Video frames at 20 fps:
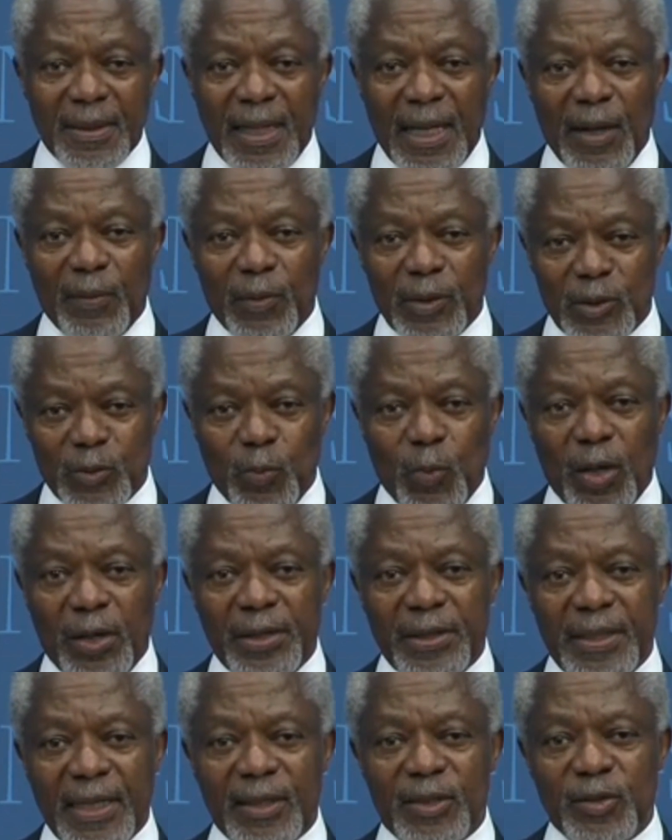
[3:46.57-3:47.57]
I was
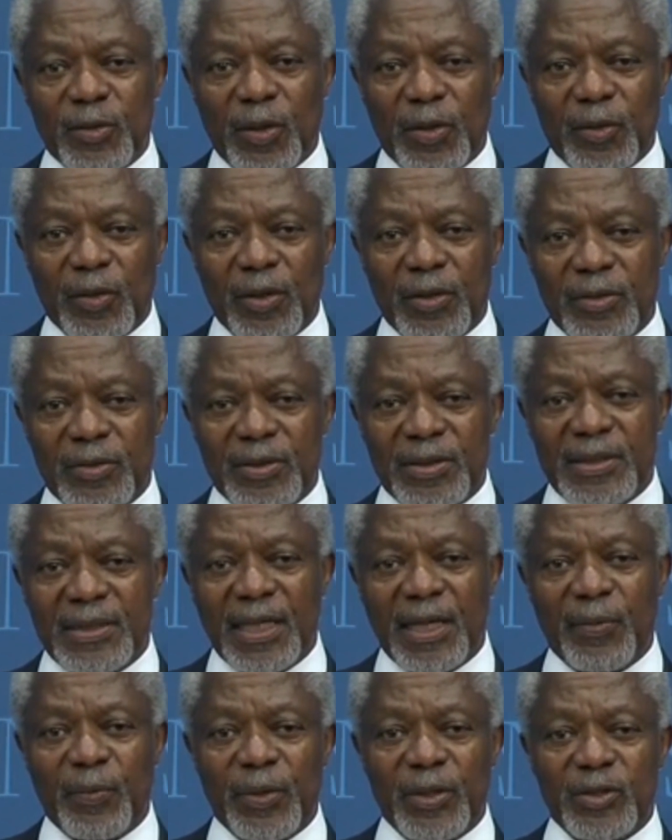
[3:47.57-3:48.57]
worried that you were going to
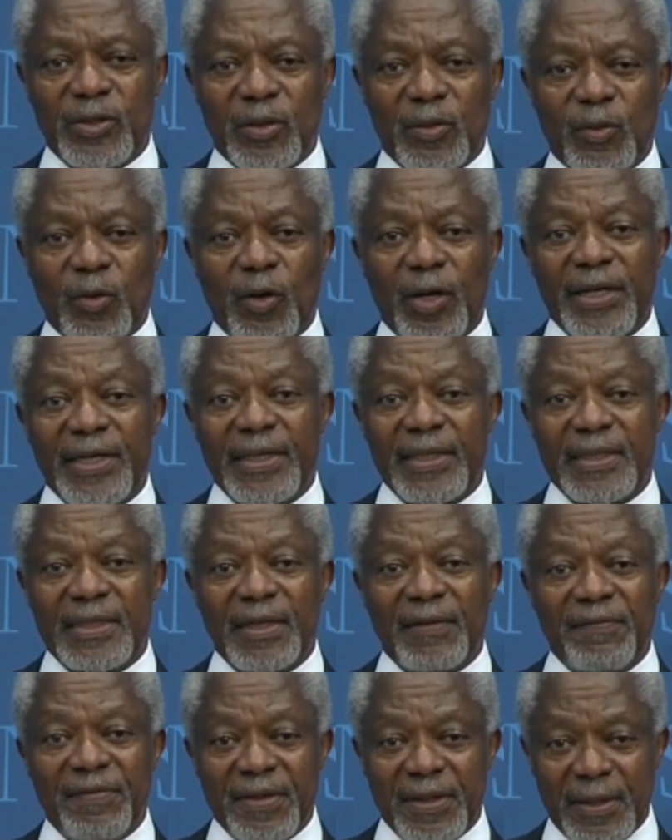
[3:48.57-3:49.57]
say we should go and
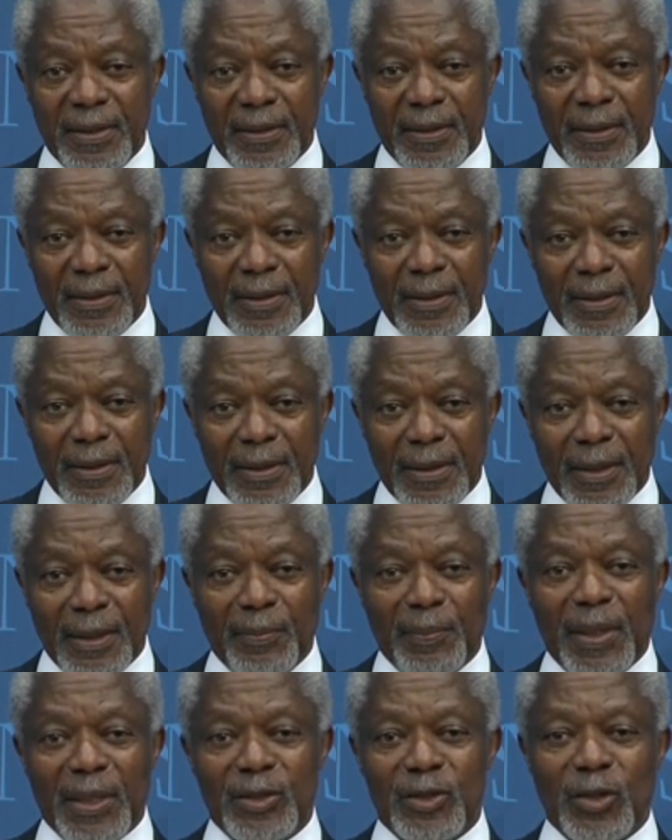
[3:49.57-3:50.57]
intervene
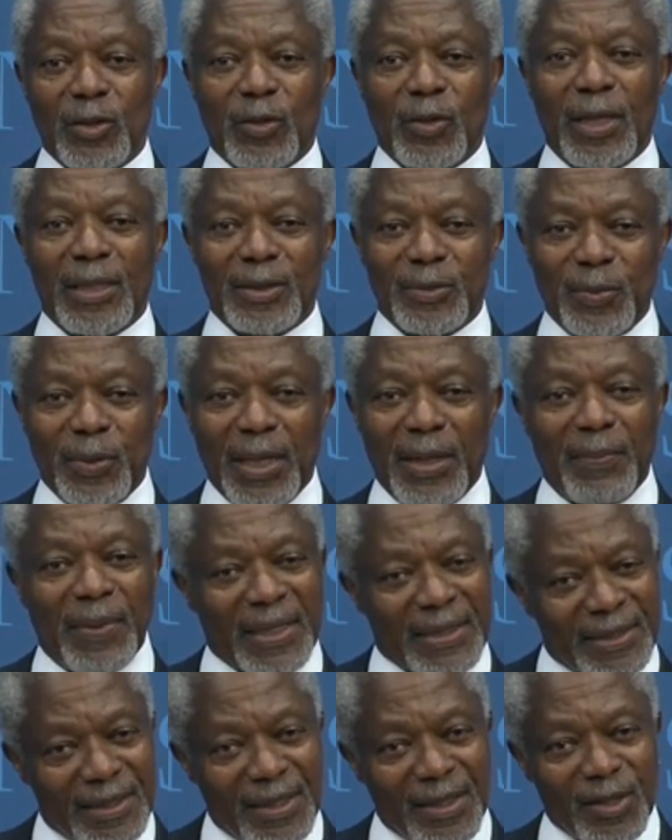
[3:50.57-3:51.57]
in Mexico as we are,
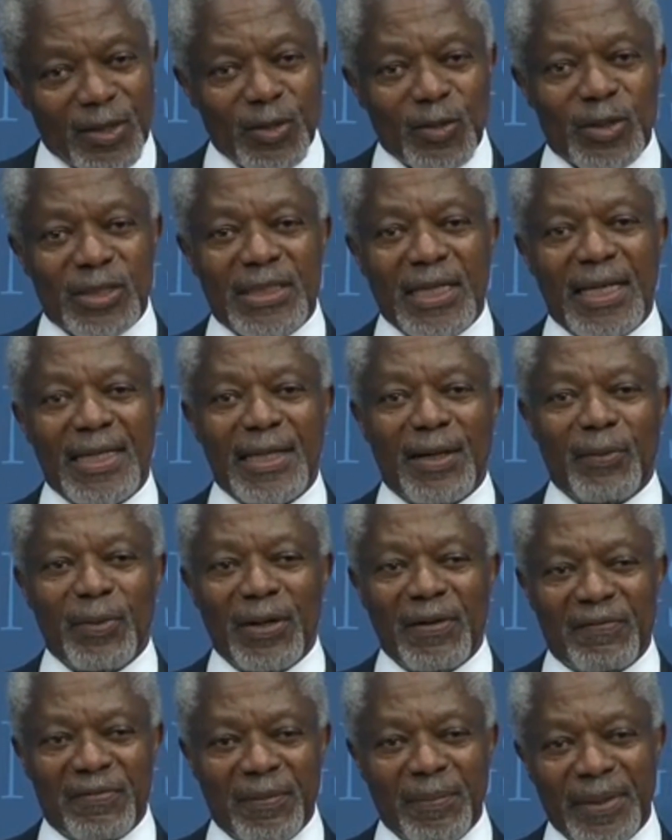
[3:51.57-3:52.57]
but you stayed
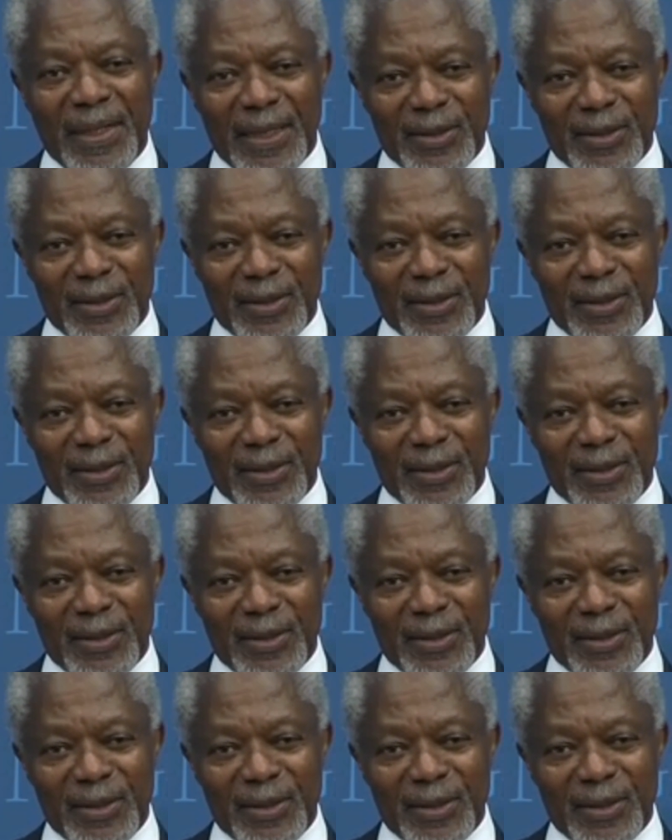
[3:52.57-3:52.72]
away from it.